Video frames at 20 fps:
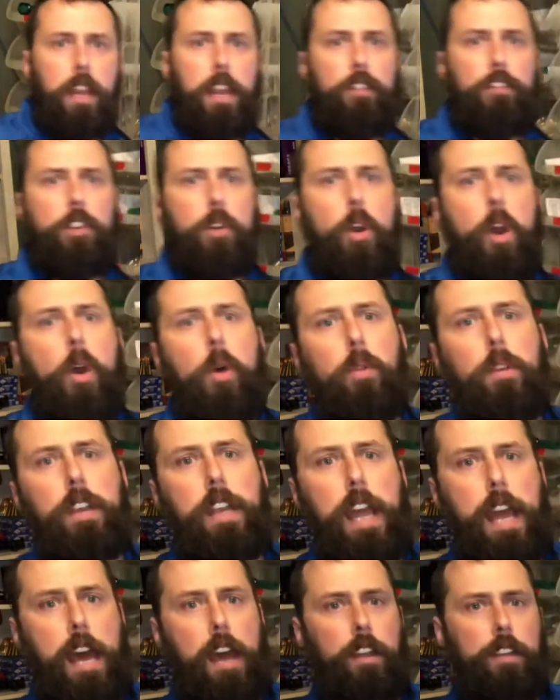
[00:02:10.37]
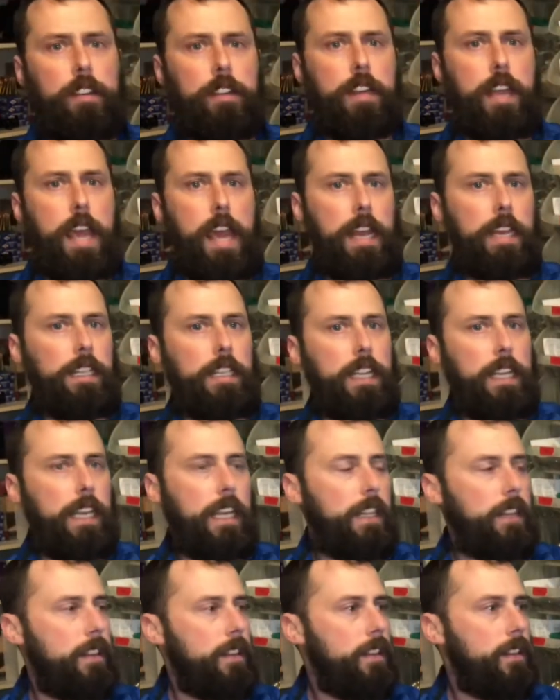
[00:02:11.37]
If you hold it out at
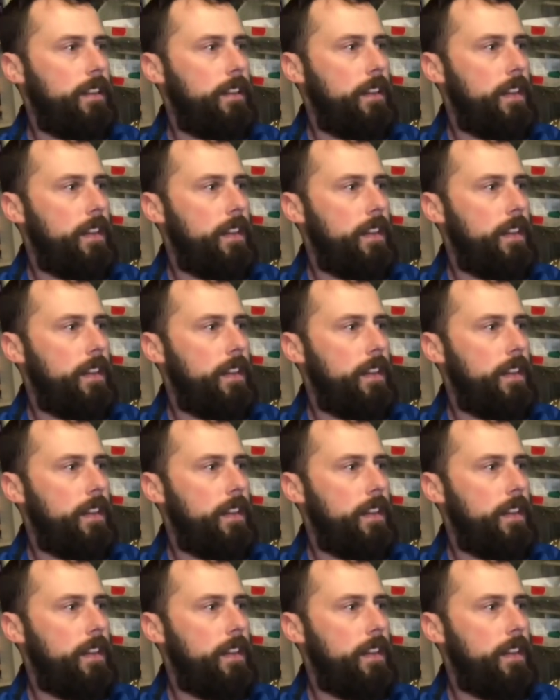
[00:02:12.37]
length